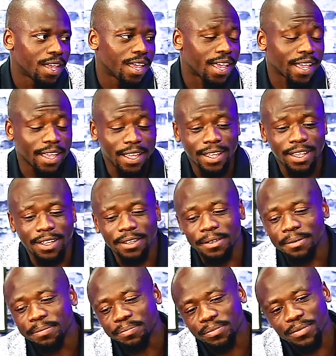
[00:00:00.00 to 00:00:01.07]
And
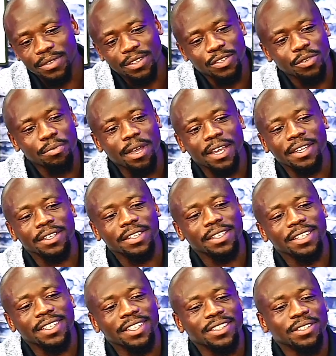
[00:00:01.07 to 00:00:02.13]
you might
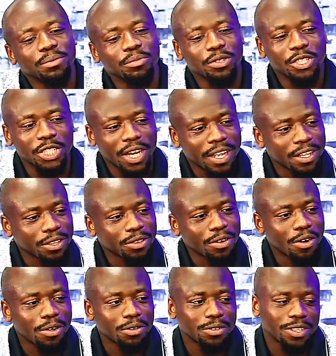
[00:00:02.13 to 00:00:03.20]
get some shade
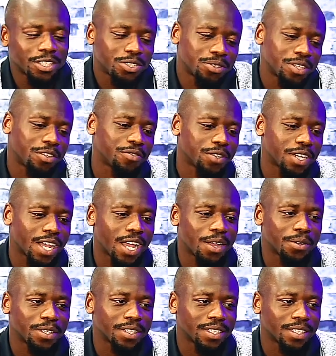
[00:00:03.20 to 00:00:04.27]
thrown at you every now
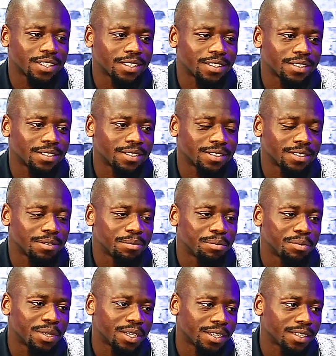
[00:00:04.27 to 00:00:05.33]
and again,
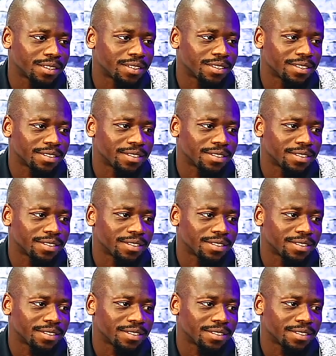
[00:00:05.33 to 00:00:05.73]
but